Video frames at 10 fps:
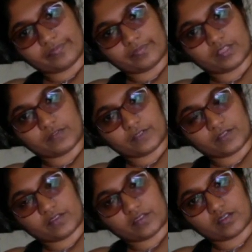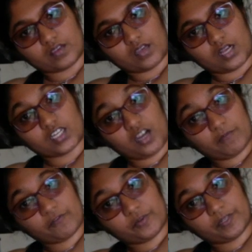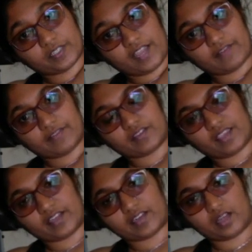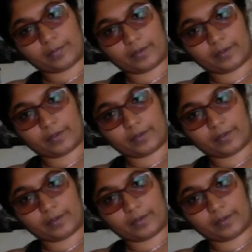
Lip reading: If it's uncomfortable to have this hand up